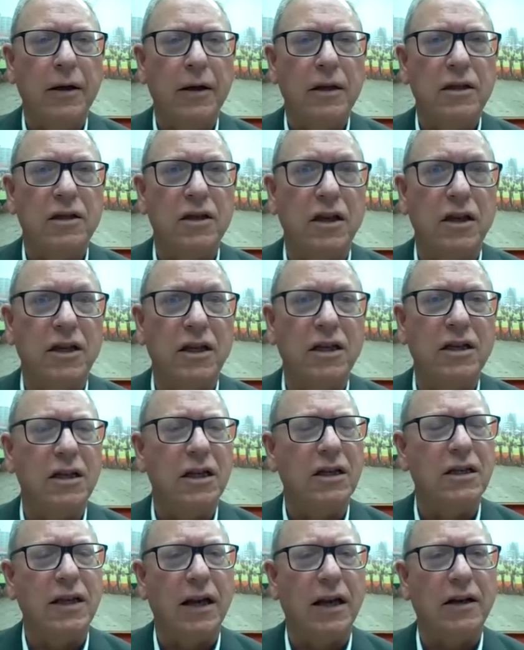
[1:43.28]

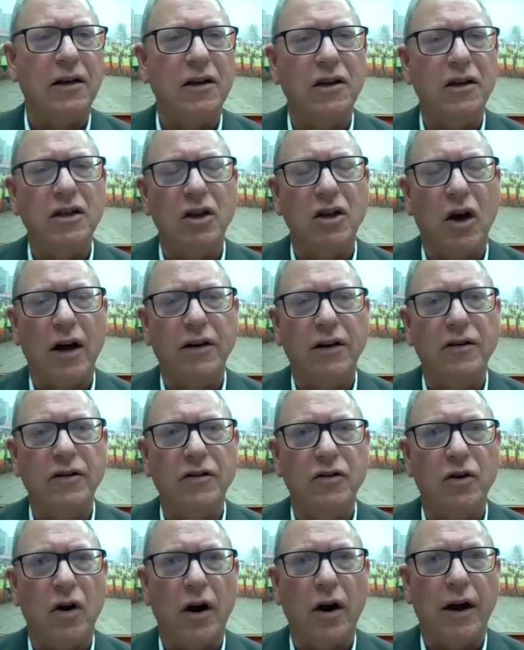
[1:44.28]
statistics that are designed to
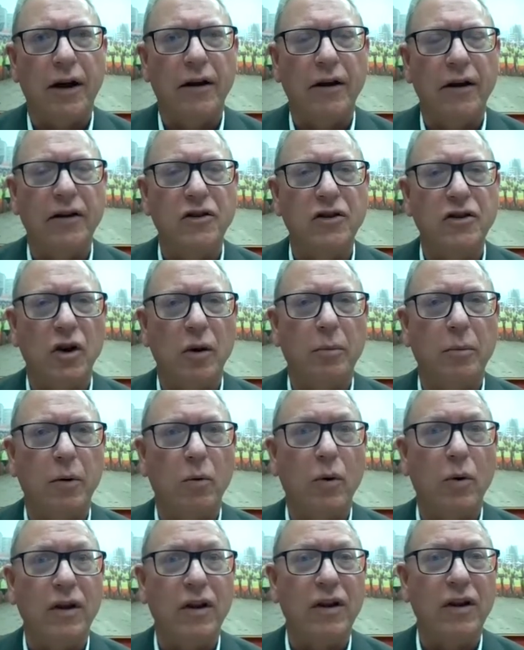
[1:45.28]
try and
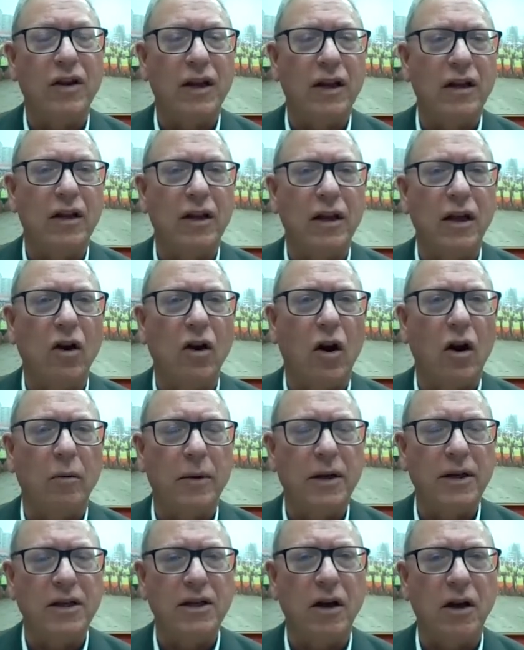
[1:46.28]
interpret whether think the
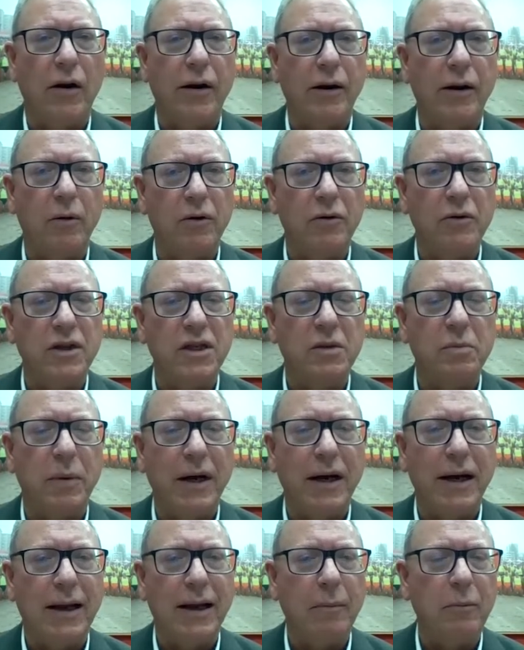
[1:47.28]
economy is going, whether it's
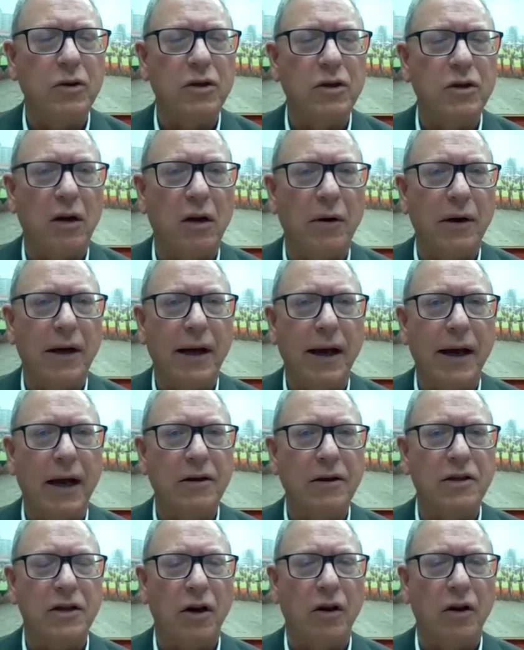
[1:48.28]
speeding up or slowing
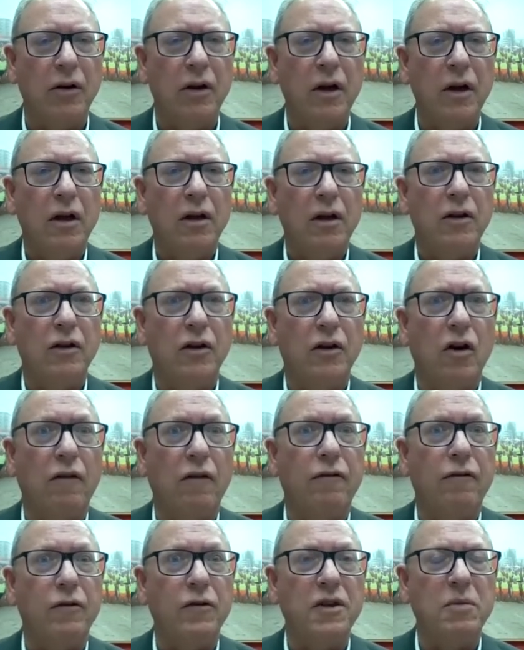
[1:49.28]
down. So the
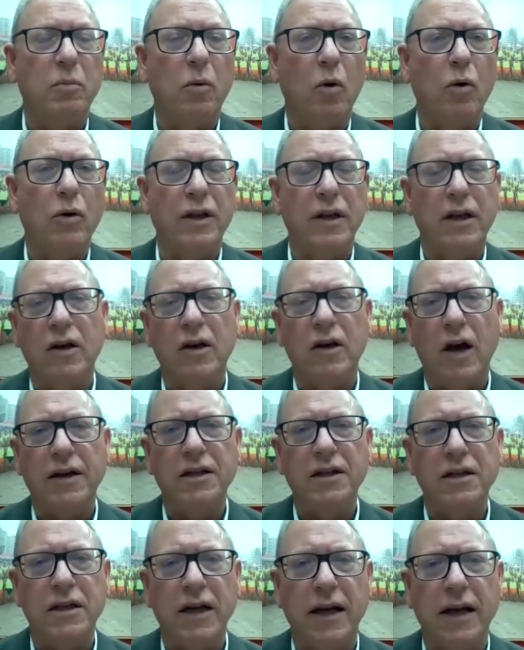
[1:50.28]
Conference Board in the
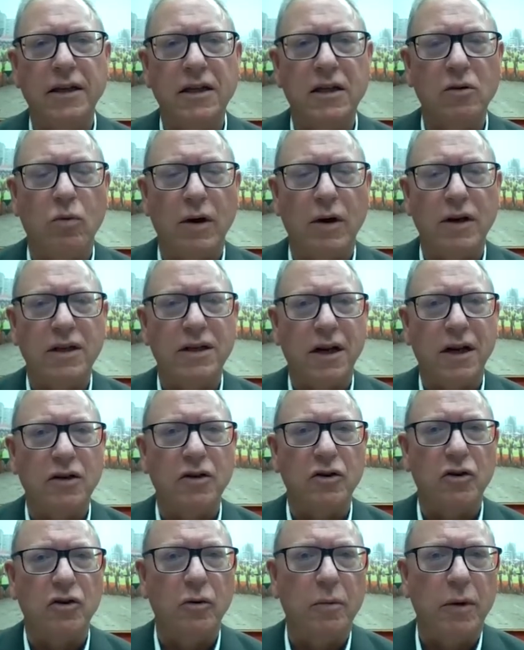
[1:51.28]
United States is one
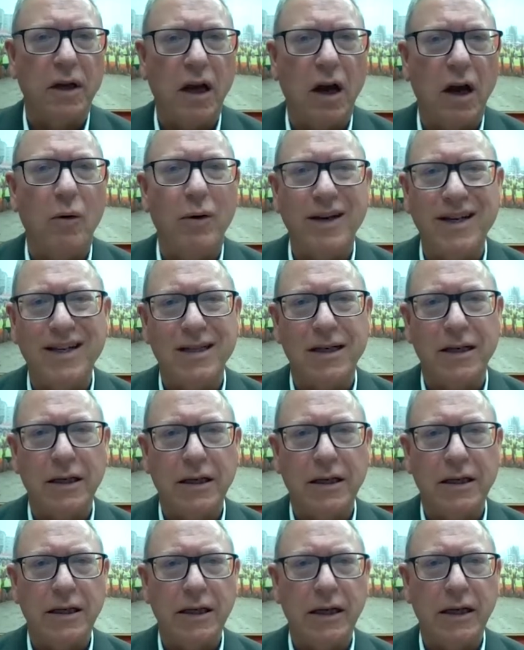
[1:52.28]
such group. The
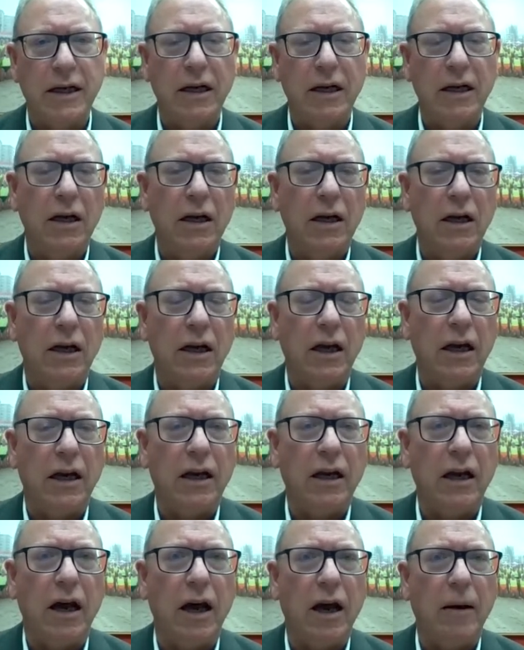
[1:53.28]
OECD
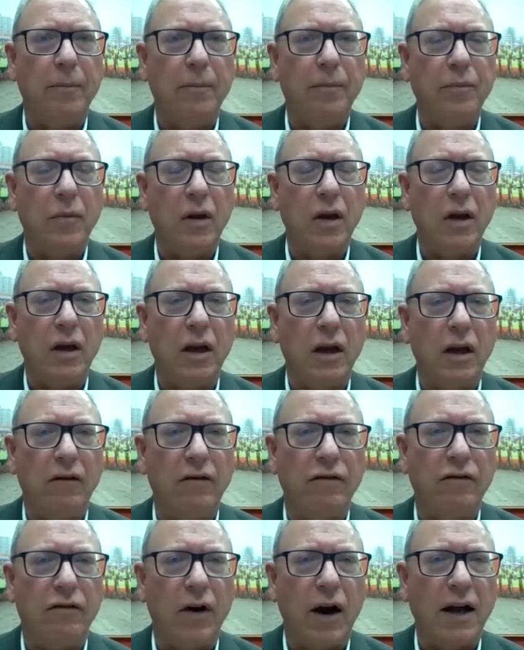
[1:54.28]
in um,
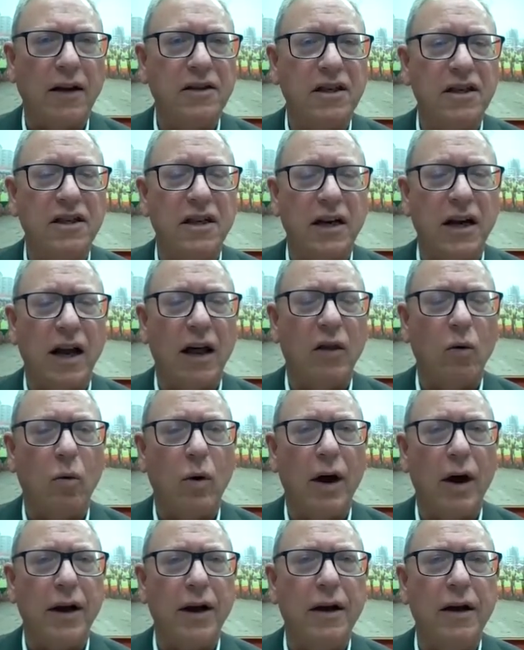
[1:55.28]
in France is another
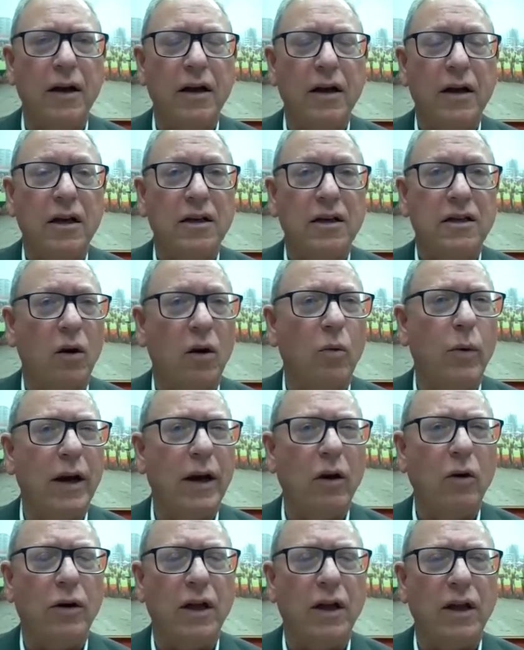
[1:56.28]
one. So
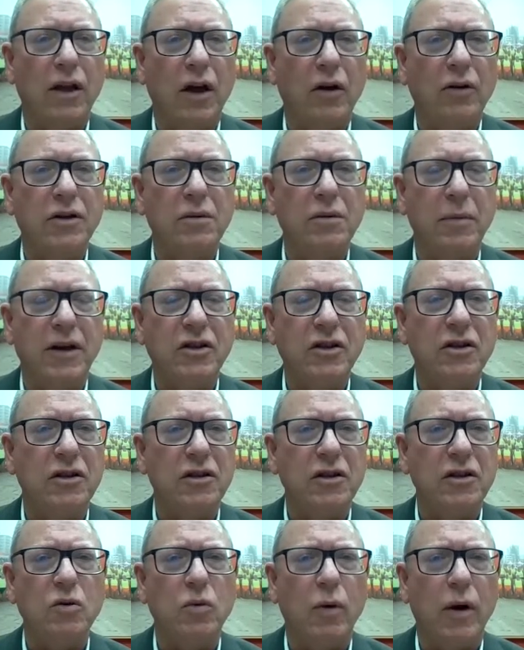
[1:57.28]
we look at those
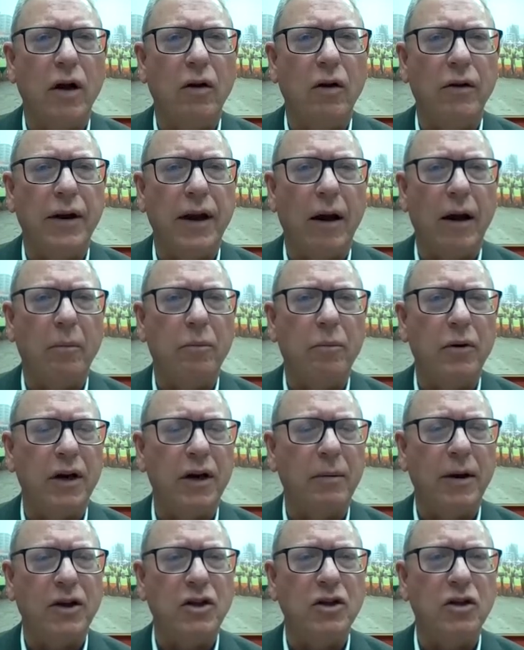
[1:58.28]
measures as well. Now,
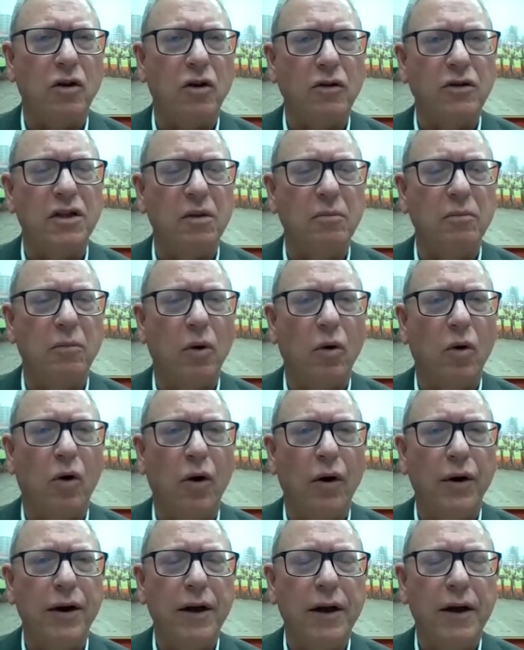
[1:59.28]
pretty much across the
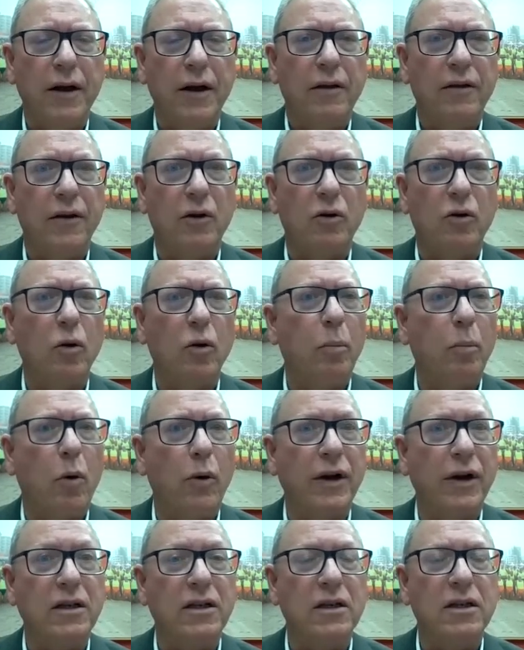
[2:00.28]
board, they're all
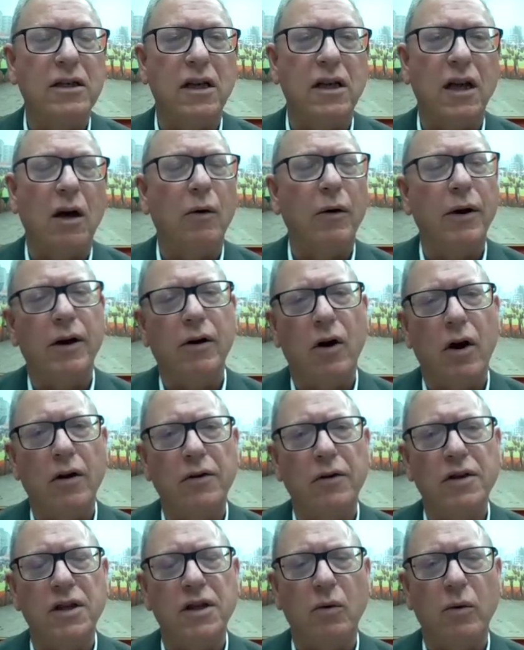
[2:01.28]
pointing to slower
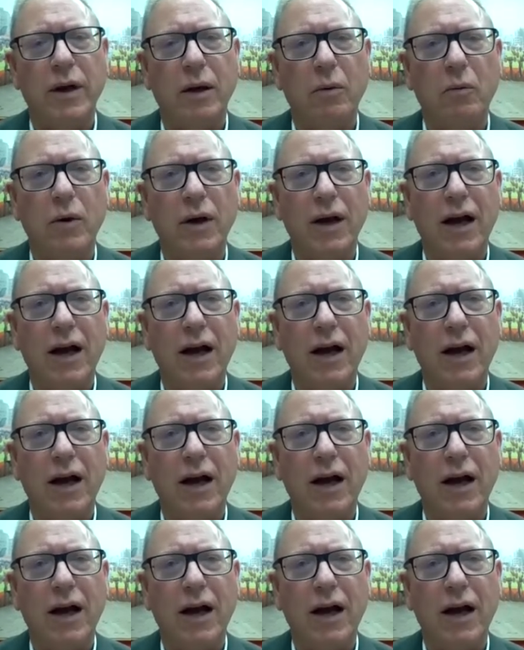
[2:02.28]
growth. So we, we